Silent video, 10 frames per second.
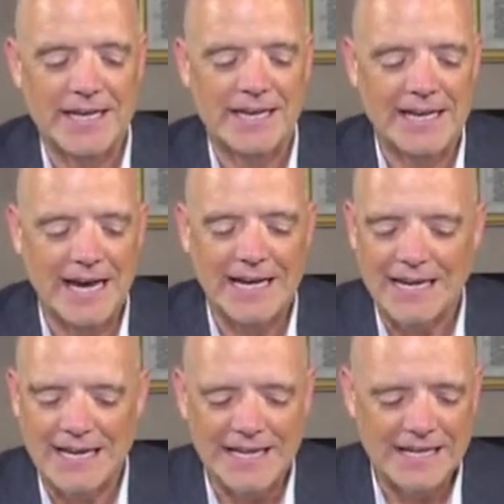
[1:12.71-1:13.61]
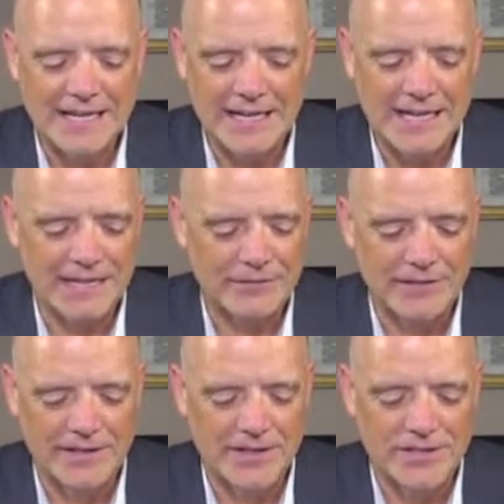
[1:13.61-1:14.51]
not laying again a
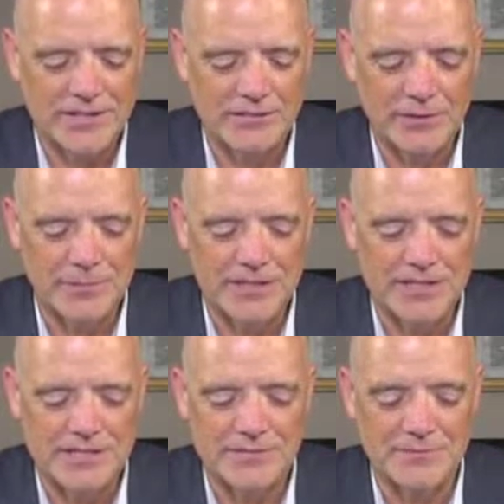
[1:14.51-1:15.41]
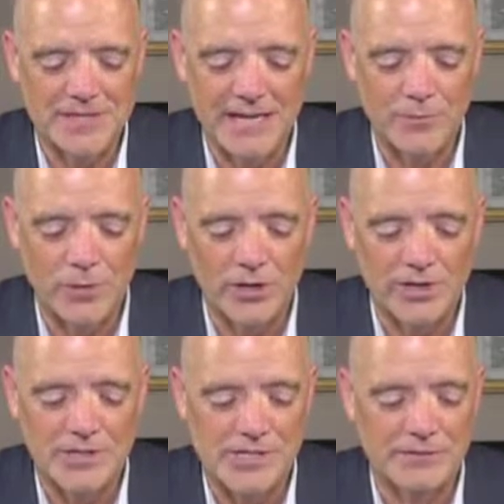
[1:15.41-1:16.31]
foundation of repentance from dead
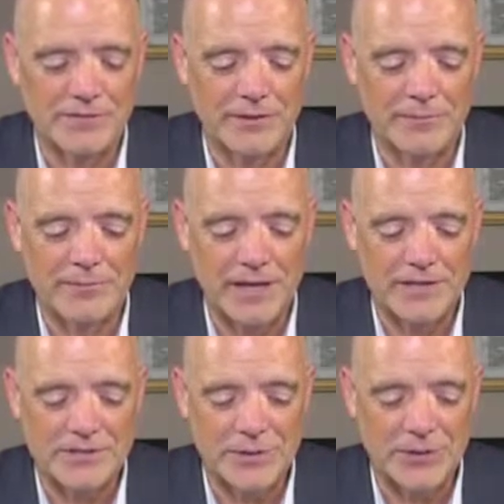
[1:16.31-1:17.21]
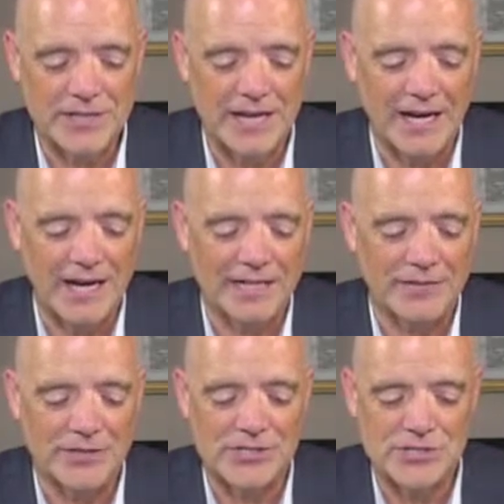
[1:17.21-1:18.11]
works and from faith toward God,
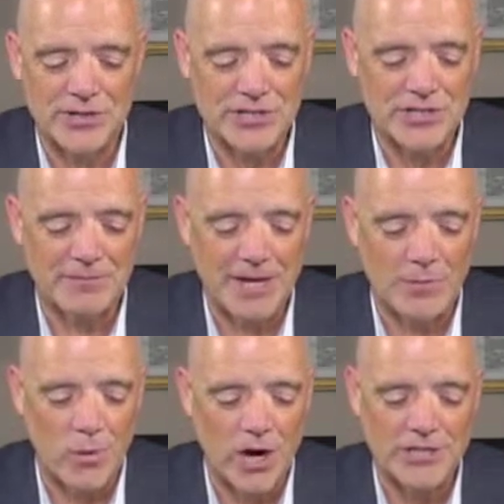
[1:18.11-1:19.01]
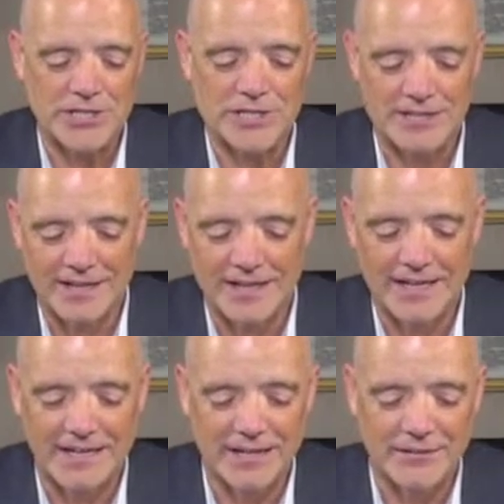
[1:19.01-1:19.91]
of instruction about washings and
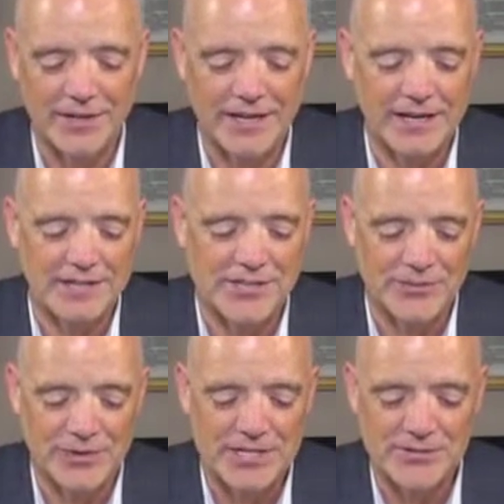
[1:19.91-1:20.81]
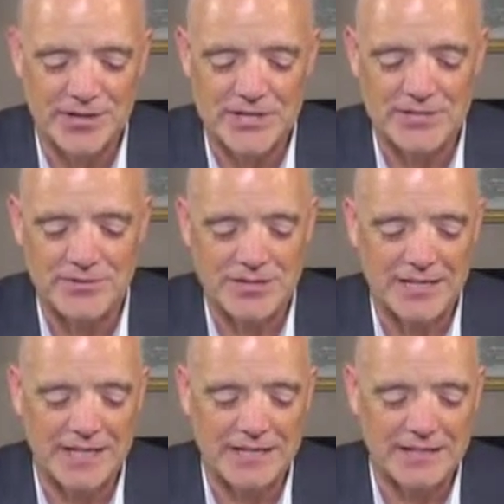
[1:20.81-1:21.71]
laying on of hands and the resurrection of the
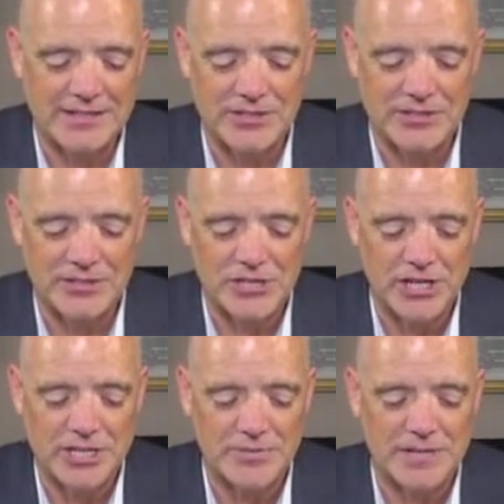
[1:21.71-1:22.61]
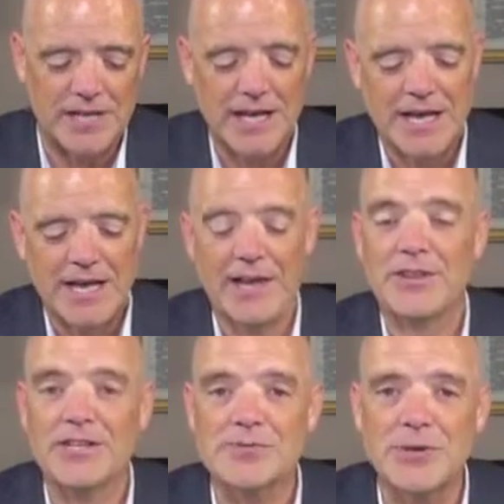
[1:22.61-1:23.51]
dead and eternal judgment. And
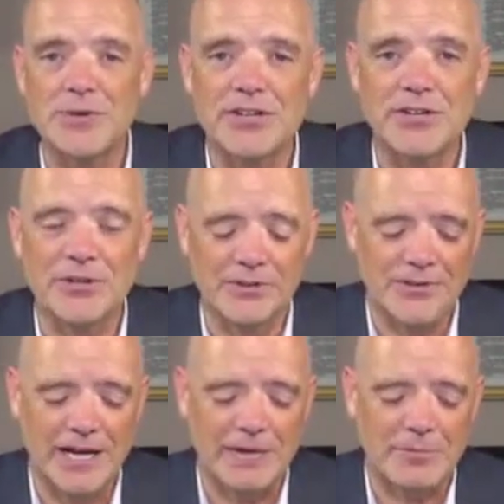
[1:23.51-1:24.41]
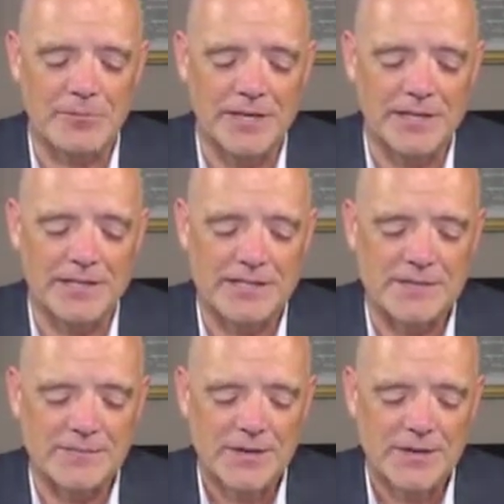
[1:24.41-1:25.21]
this we will do if God permits